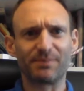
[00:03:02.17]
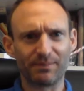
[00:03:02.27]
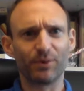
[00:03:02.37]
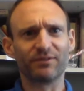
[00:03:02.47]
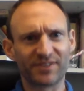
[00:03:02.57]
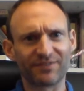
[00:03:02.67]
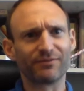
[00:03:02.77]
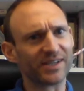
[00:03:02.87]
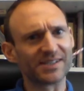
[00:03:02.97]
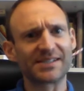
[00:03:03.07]
be important for
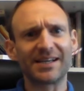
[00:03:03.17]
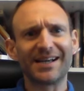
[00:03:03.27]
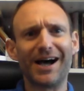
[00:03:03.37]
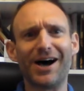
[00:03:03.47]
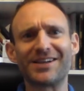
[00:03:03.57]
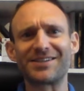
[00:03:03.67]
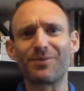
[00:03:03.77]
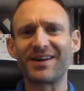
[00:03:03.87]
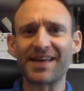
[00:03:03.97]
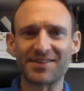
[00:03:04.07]
different reasons. So
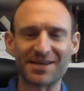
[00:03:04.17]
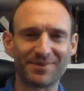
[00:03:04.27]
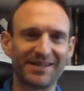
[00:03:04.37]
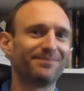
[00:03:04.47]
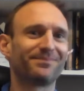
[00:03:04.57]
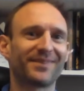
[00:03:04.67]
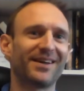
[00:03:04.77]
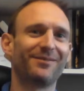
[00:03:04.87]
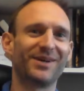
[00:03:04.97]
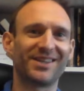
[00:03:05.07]
we're in Gethsemane
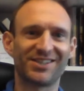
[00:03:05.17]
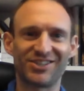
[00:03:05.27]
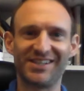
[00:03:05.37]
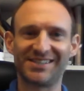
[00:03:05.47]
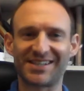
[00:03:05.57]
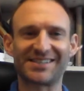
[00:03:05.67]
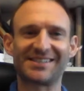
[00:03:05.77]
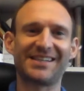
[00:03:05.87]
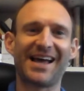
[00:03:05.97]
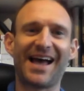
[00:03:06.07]
with Jesus.